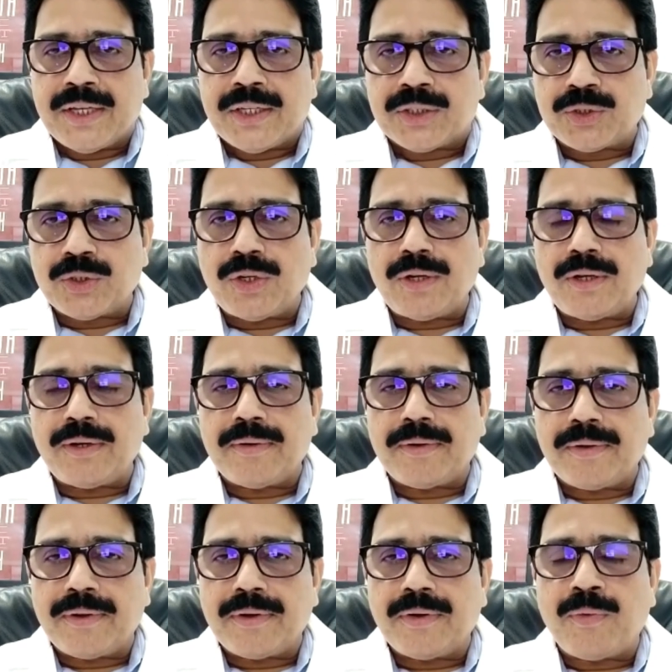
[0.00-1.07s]
So
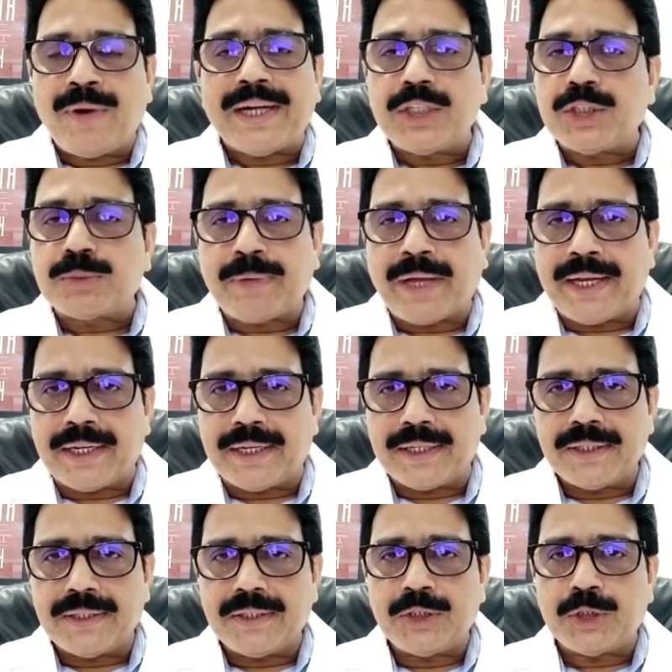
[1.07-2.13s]
what is spine?
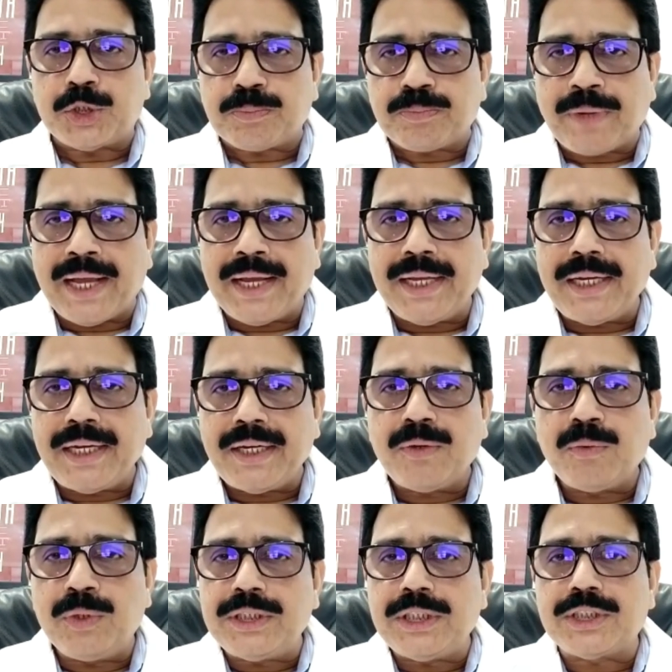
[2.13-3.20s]
Spine,
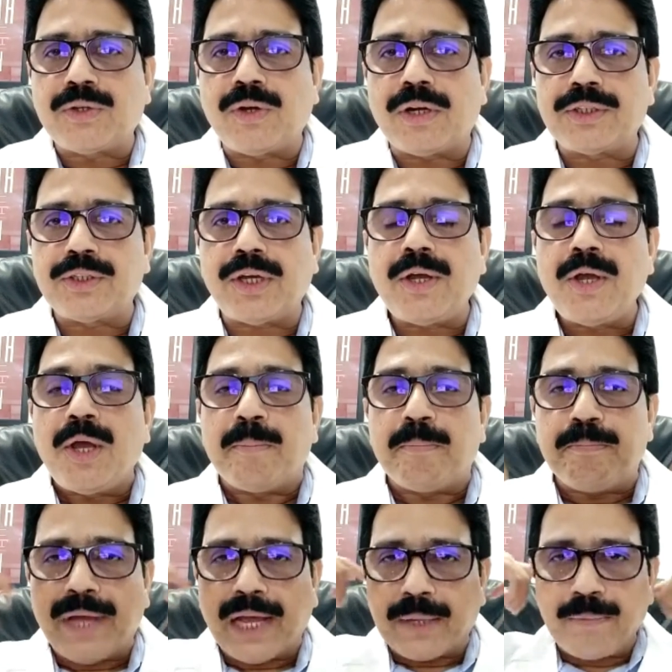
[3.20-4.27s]
which is called the
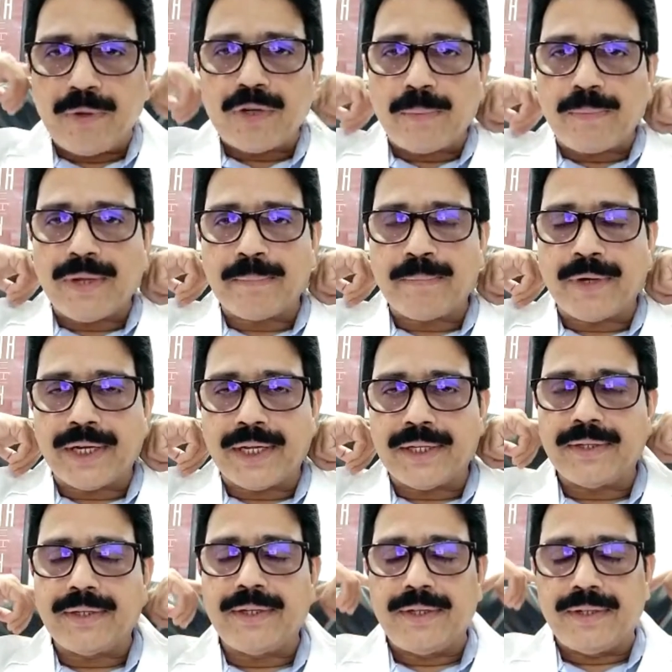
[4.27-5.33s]
backbone of our
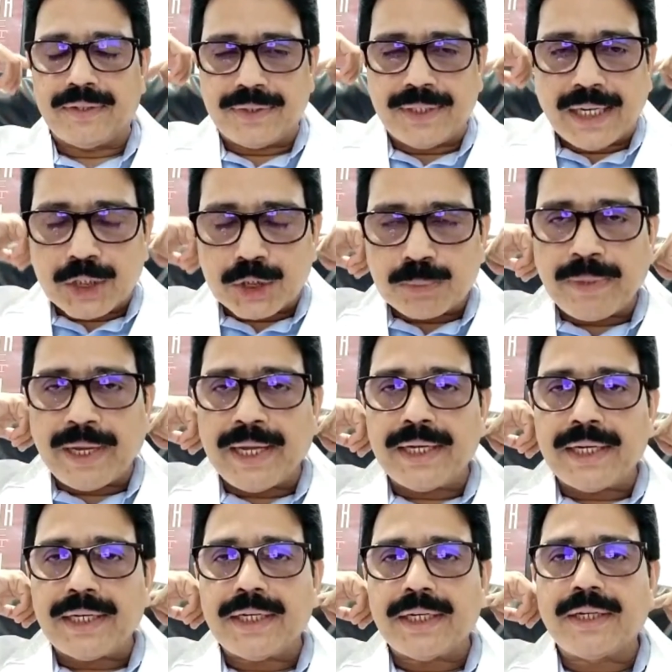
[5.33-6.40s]
body. That
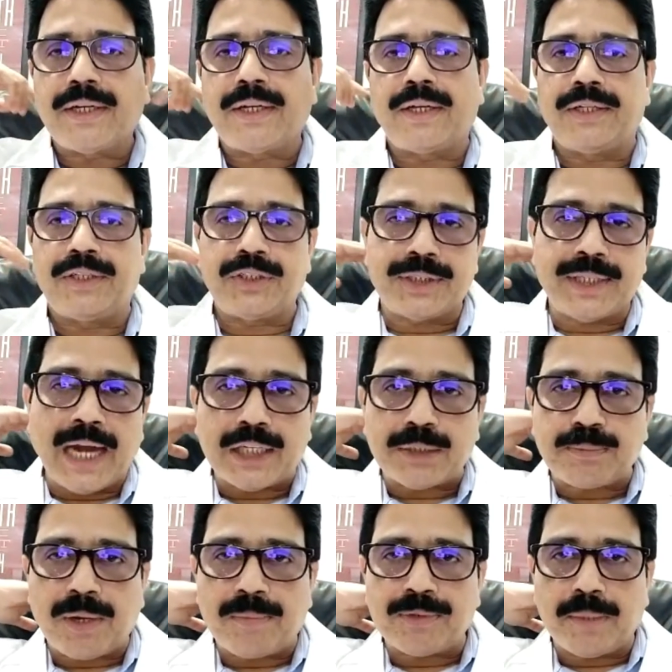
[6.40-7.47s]
spine starts
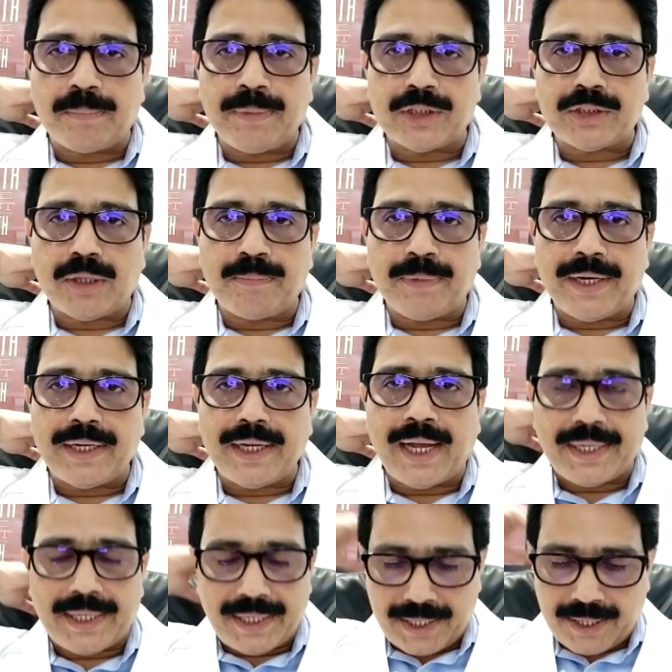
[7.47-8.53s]
from the base of brain
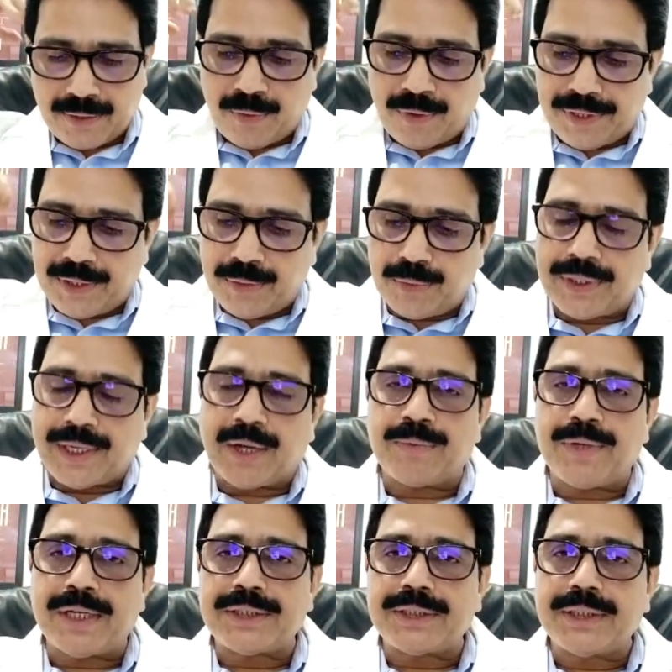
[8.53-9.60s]
and continues
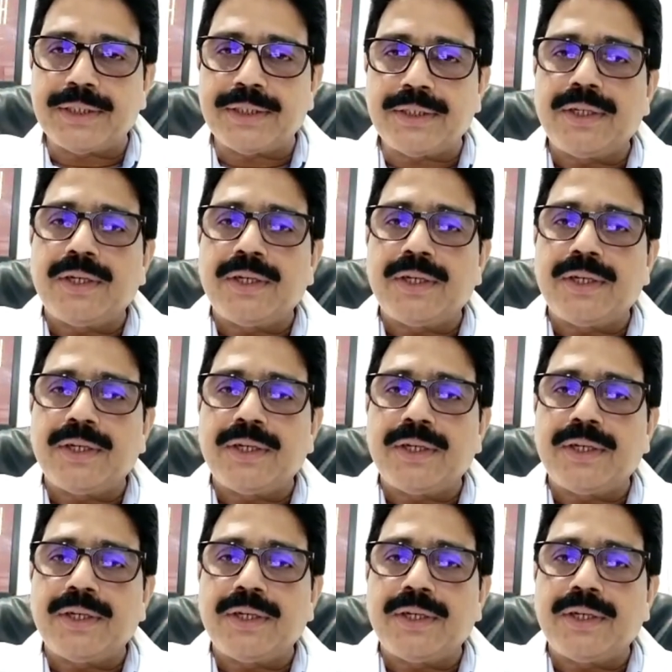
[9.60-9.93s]
downwards